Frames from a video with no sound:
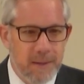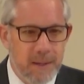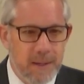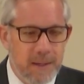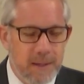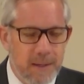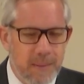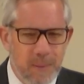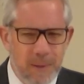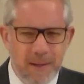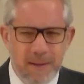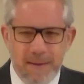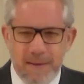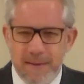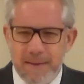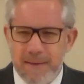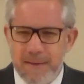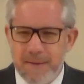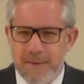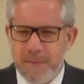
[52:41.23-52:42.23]
Well,
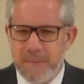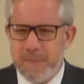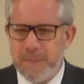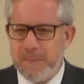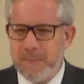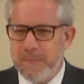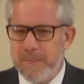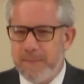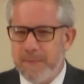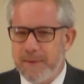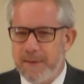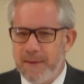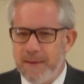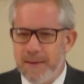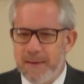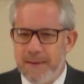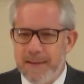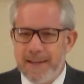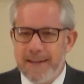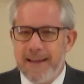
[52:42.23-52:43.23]

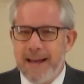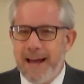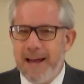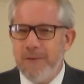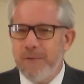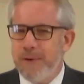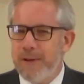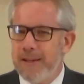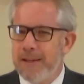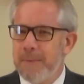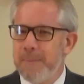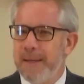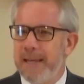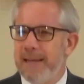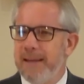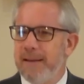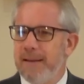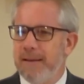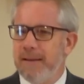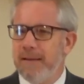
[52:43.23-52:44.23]
did God really
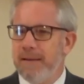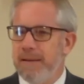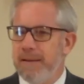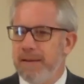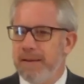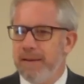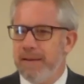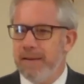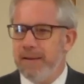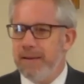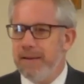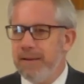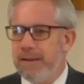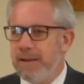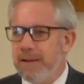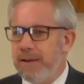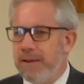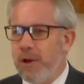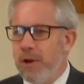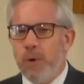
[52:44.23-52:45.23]
mean
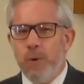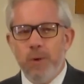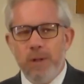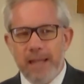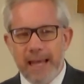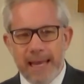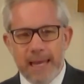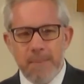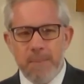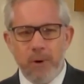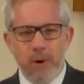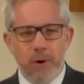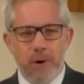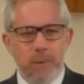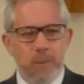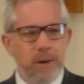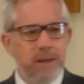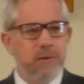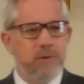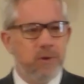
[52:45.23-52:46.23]
no labor
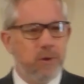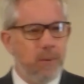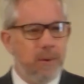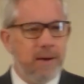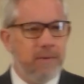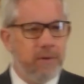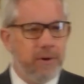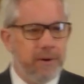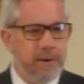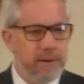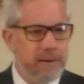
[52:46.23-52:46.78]
whatsoever?